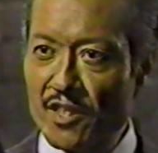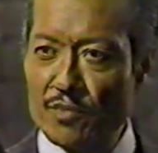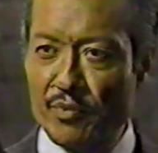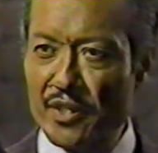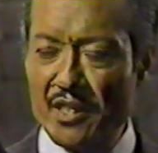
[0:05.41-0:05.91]

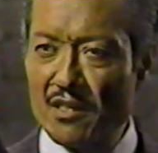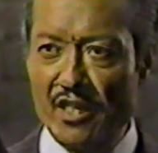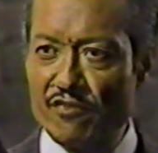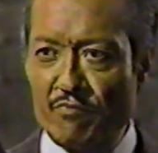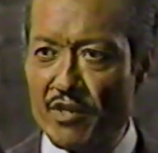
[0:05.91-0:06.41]
is putting a
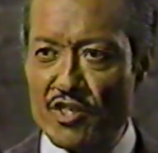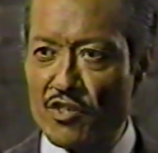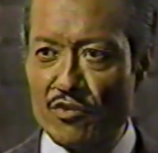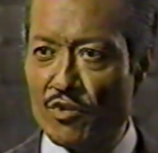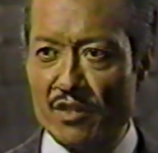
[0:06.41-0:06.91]
lot of
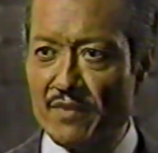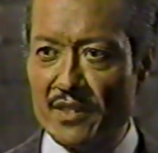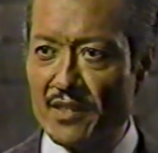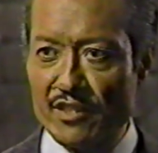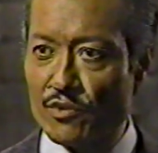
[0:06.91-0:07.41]
pressure on all of
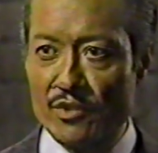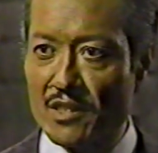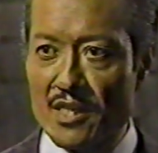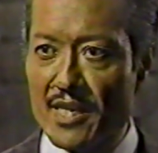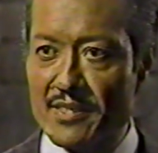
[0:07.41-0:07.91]
us. I do
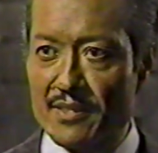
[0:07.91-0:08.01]
not like